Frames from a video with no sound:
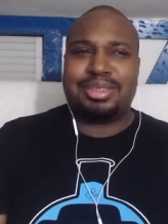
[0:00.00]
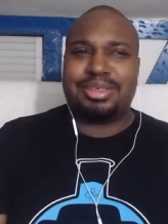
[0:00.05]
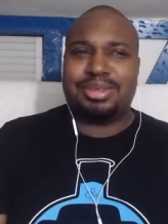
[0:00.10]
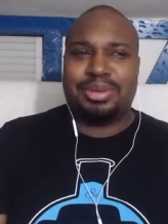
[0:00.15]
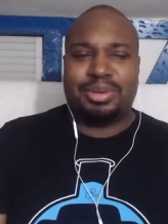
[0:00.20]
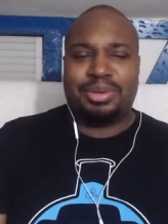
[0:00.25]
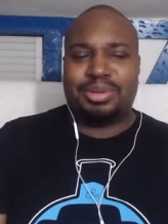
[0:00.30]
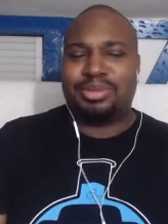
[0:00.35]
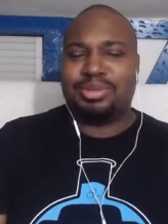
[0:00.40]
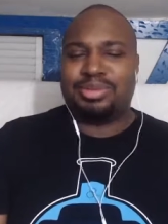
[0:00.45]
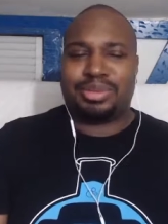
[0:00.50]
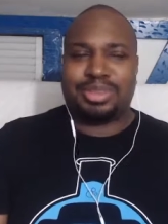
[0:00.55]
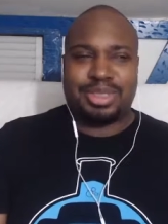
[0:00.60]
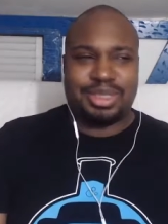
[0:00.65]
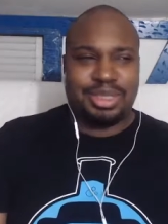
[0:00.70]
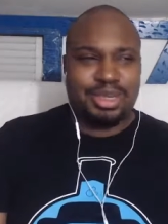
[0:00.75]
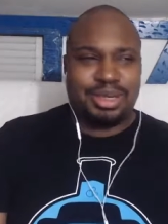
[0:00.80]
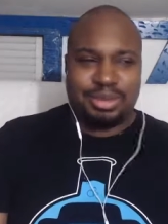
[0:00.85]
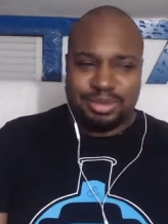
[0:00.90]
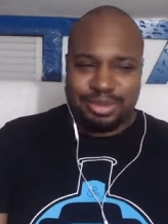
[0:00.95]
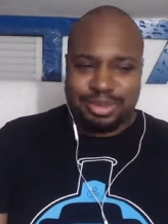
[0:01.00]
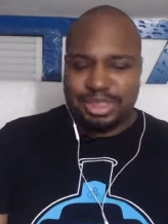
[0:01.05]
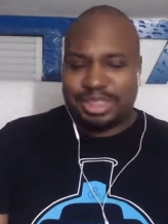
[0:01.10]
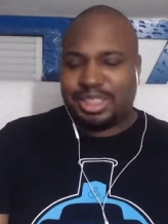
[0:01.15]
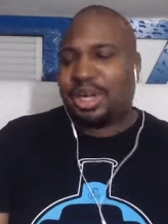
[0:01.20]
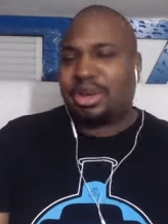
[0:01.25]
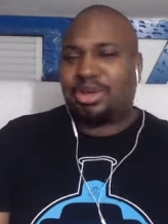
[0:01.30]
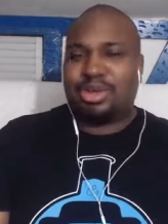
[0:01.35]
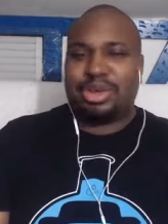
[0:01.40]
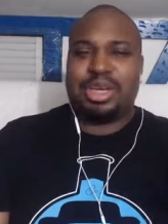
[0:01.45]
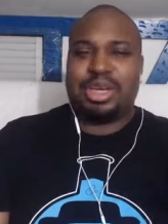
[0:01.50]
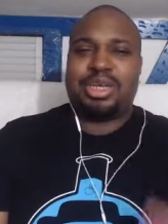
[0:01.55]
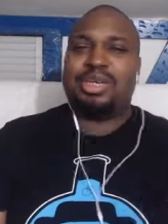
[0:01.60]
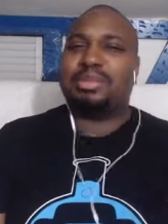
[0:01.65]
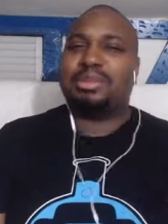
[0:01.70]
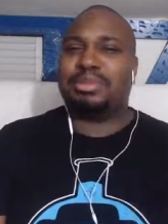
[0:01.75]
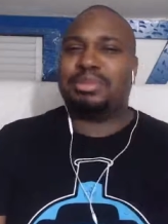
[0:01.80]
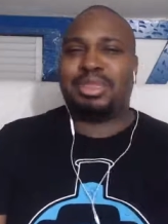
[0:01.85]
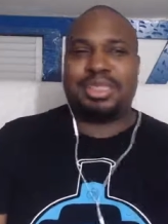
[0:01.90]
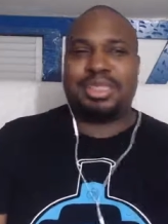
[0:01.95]
Or, you know Jerry
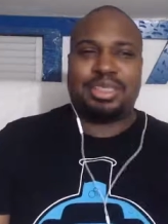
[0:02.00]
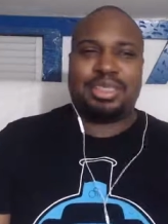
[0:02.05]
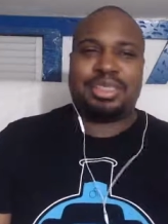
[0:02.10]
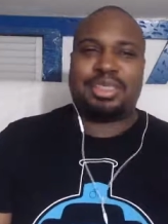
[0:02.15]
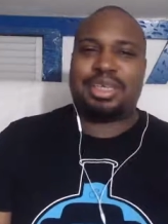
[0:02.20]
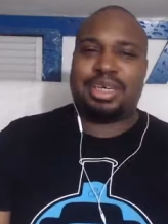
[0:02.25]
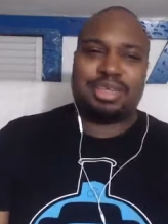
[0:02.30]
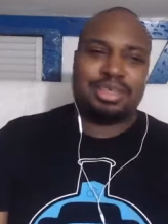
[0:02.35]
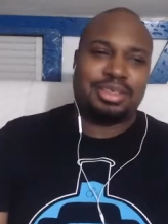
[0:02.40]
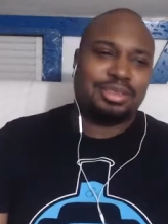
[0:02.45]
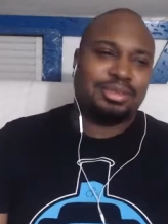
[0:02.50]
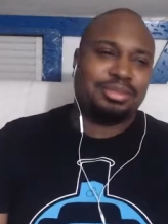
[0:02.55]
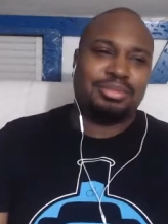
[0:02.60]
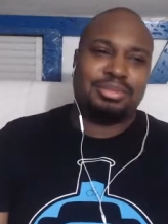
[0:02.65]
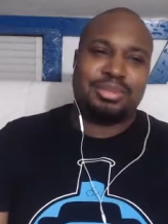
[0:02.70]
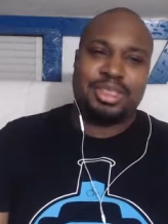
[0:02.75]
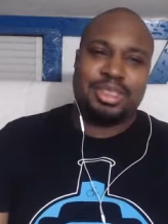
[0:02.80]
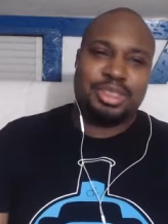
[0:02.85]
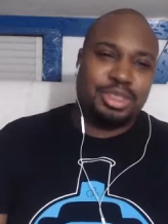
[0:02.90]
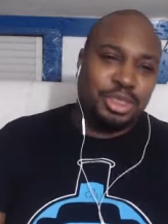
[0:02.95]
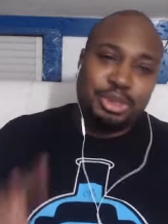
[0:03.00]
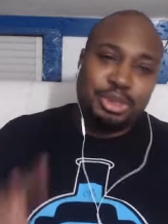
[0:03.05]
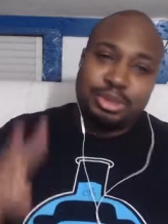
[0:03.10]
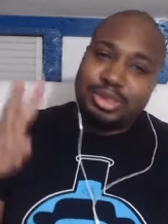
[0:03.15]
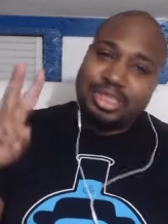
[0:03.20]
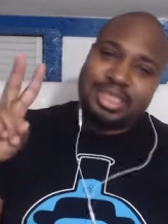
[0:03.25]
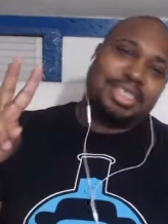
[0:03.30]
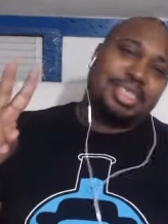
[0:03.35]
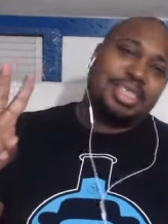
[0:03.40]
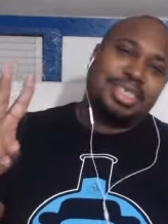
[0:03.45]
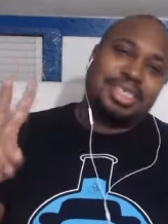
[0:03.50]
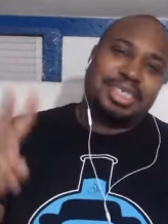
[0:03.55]
comes and he's like, "Deuces,"